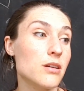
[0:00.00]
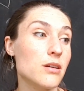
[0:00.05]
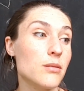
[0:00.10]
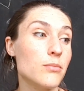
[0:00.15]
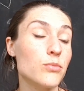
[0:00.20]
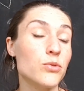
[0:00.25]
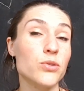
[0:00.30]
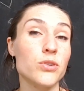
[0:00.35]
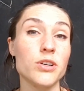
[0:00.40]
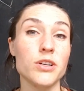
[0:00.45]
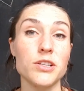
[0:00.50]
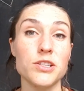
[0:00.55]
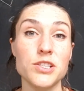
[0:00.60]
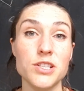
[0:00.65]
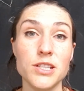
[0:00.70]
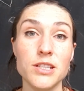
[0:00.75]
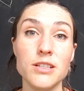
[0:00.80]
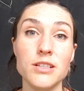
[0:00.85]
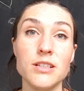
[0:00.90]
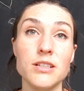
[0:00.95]
more
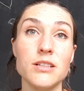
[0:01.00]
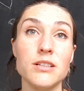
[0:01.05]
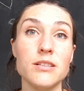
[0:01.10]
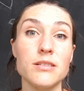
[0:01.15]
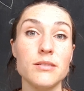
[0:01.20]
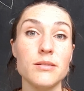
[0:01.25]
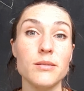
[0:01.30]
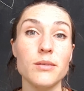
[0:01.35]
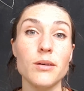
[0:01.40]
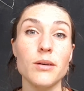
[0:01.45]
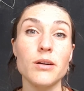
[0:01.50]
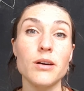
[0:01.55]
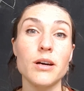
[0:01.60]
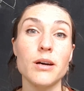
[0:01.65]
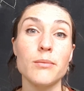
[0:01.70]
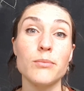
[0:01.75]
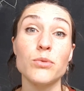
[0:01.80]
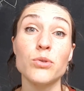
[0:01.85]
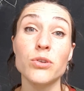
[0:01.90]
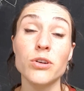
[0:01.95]
congenial,
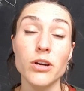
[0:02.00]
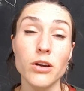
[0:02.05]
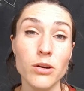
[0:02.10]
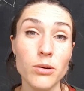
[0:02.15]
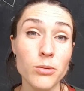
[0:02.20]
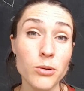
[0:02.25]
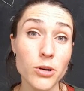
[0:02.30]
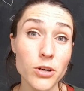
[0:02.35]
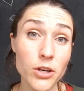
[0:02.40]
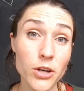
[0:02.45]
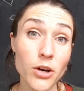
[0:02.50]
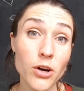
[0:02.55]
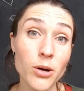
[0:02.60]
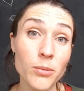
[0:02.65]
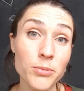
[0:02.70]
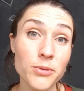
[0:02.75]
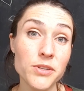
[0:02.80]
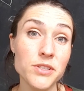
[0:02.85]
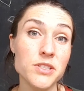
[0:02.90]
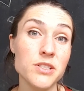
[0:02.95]
more
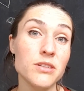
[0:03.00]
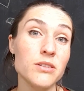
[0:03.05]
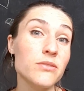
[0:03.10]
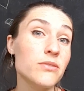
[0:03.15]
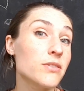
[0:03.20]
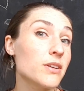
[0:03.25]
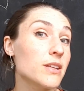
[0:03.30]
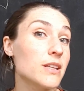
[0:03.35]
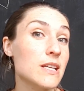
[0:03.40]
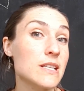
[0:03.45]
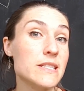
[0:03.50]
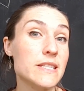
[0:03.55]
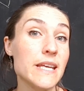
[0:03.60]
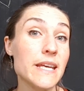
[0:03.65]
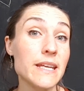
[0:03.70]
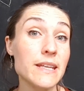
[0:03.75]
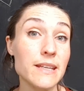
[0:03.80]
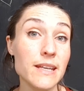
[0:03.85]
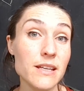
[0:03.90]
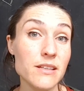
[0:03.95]
cooperative, and they
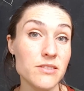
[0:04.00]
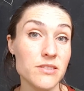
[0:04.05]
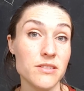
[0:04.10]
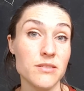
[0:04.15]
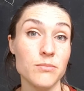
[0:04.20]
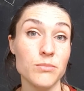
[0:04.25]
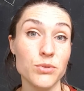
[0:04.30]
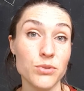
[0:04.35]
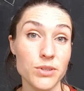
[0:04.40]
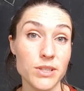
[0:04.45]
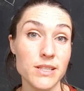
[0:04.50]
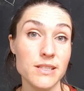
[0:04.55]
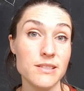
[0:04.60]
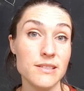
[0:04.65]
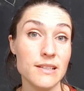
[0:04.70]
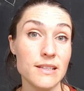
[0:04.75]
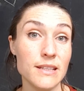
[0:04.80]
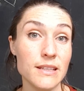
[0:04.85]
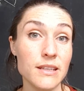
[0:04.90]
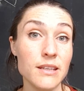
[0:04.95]
say yes more
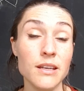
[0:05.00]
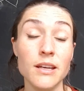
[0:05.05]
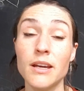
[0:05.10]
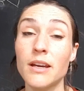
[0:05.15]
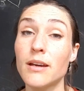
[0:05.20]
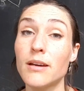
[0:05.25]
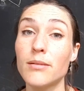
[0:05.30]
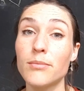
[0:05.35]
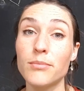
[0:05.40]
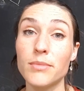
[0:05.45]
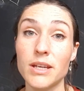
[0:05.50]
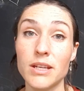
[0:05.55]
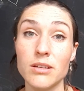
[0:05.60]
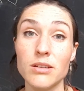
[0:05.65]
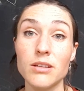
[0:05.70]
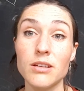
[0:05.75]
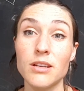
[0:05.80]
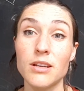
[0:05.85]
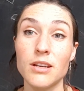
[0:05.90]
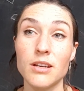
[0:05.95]
easily.
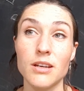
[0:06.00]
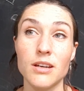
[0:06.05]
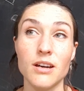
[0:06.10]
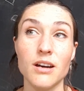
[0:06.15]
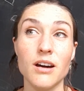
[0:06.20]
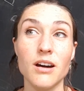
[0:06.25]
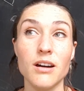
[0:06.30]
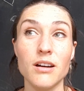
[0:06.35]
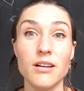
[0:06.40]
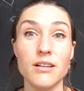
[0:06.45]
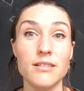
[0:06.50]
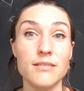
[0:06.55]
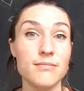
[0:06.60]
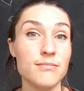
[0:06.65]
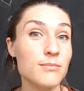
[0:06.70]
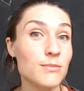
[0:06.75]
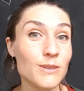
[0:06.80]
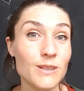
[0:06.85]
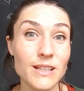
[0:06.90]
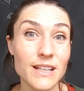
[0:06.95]
Men are
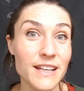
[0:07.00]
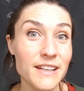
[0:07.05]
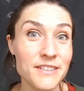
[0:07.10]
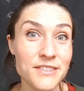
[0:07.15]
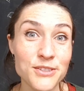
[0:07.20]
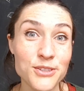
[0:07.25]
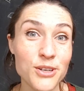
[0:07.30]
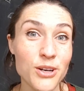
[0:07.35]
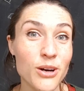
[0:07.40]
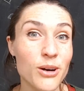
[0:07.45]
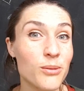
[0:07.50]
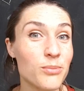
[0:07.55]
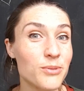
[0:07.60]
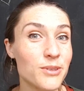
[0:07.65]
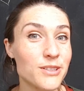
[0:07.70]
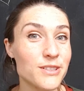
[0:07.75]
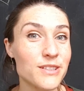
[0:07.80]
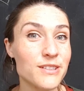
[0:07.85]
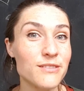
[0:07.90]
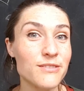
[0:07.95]
less
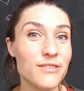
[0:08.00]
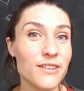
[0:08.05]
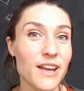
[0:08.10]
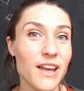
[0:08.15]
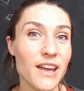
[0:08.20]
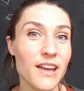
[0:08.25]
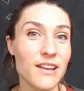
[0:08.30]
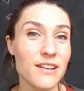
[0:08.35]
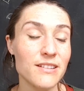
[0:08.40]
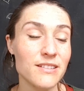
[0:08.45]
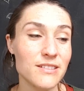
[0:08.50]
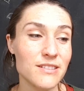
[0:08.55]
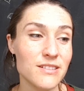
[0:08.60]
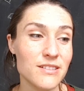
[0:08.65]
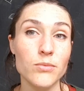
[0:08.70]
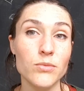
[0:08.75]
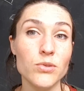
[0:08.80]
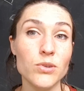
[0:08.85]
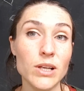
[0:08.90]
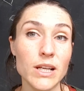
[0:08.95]
cooperative and
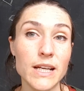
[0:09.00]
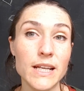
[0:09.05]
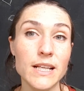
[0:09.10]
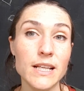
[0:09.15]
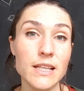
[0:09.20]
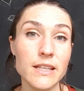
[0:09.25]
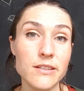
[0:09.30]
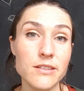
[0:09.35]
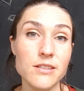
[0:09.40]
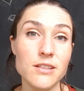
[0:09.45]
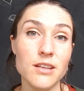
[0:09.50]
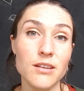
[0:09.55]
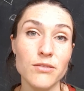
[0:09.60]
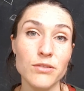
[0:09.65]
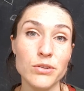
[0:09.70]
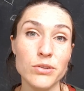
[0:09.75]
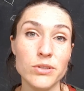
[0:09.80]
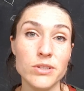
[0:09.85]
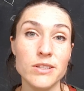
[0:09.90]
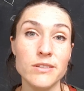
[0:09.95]
more likely to give
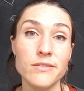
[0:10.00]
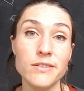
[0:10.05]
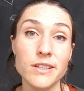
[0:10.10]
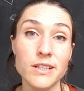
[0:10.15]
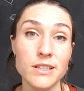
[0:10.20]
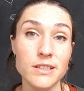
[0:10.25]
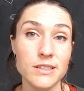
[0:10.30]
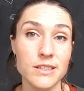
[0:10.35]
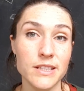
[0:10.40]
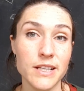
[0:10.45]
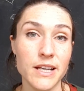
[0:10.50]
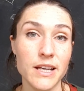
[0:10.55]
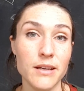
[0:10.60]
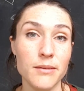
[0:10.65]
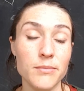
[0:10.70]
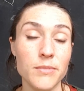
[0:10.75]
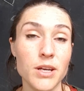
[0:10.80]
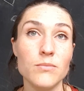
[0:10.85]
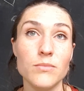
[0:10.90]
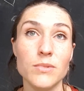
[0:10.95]
you a difficult
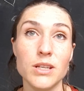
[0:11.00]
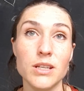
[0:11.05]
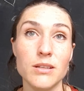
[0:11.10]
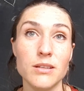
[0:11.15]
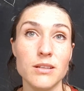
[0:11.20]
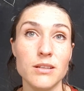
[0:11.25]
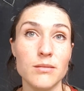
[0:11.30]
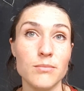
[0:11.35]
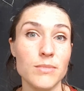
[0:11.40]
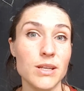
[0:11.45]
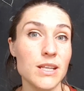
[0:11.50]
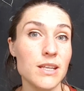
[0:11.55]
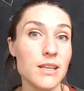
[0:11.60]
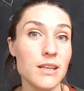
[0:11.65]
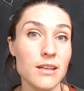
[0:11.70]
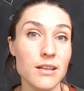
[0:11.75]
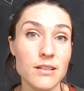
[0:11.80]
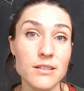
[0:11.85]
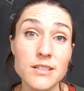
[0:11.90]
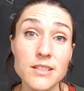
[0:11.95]
time in
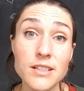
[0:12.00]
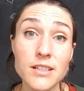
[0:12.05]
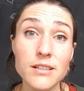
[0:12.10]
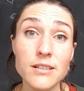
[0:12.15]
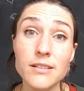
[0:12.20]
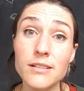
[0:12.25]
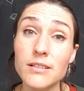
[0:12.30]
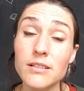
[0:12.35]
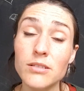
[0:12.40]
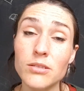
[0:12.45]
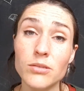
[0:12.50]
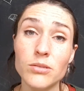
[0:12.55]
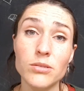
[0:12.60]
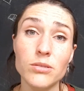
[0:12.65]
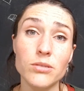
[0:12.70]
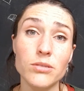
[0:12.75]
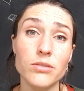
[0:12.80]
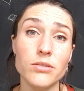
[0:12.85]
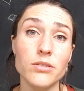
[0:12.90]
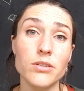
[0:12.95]
making a deal
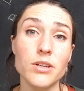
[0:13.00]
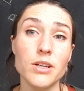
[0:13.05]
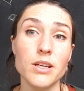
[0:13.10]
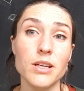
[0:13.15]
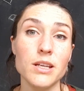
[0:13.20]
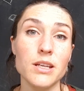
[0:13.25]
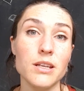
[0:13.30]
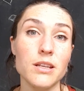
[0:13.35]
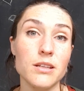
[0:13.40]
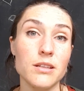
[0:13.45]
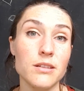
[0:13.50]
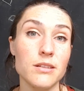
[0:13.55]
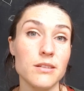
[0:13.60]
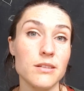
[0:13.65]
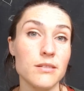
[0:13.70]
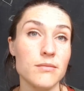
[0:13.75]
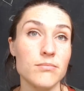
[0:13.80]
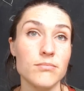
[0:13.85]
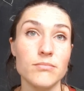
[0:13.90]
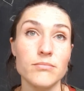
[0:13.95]
or
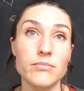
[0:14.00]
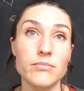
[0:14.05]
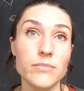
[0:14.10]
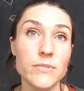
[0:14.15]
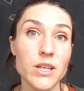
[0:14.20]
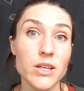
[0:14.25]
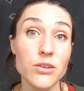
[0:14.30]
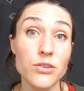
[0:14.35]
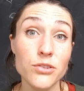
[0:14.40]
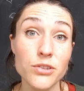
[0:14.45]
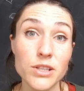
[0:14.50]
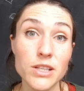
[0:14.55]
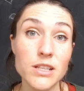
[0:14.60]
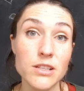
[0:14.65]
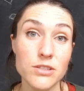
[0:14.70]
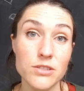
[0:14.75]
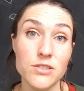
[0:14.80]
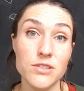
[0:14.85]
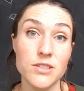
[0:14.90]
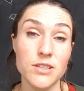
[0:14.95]
in
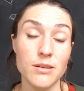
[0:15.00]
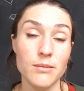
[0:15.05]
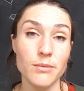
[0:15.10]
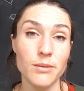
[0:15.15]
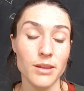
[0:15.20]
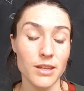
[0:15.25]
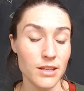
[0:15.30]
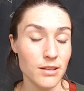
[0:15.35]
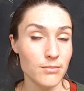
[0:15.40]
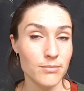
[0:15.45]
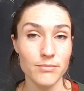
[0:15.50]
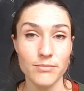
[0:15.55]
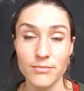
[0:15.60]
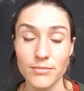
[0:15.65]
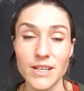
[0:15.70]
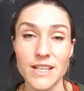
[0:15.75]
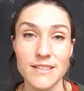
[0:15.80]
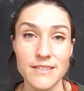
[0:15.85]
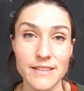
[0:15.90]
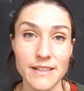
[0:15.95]
agreeing to something,
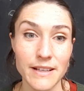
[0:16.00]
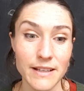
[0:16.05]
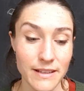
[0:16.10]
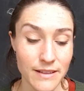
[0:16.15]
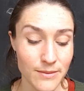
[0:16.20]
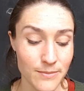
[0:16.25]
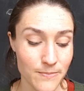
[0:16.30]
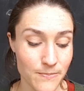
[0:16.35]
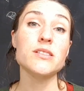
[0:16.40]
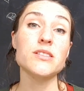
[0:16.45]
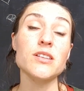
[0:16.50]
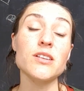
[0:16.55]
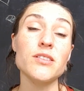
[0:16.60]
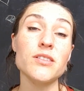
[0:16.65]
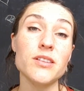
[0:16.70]
basically. So